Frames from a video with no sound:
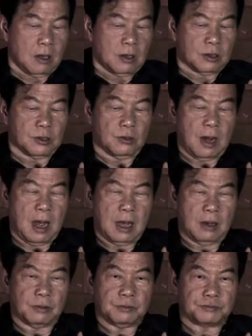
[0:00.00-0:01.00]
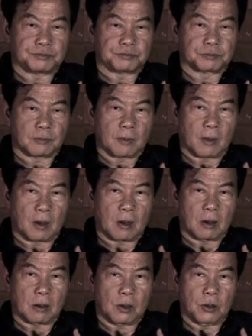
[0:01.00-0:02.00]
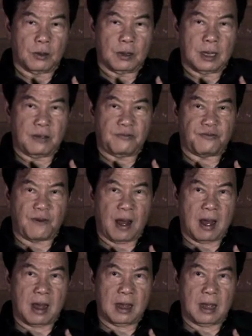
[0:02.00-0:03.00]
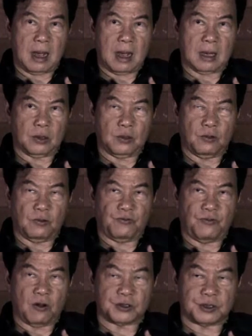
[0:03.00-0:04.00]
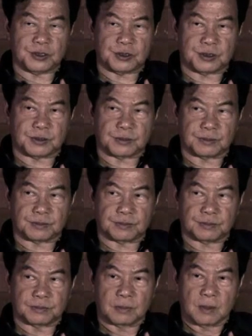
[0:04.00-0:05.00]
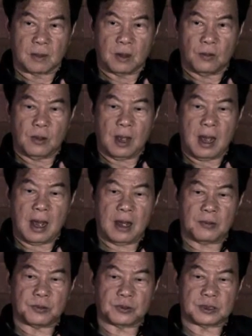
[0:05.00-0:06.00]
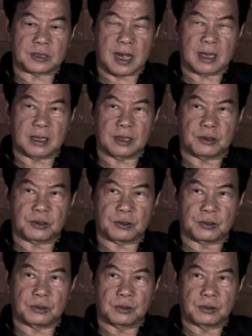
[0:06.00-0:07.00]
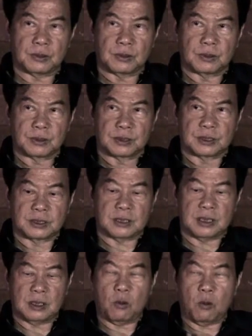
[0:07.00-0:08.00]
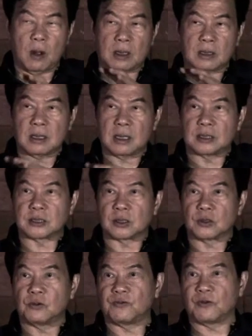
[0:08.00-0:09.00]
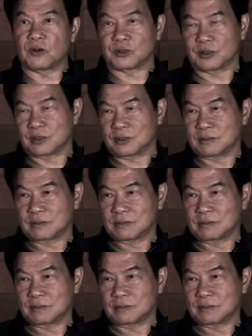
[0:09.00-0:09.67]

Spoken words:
So now, to define two forces, we have to start to see what is the two forces.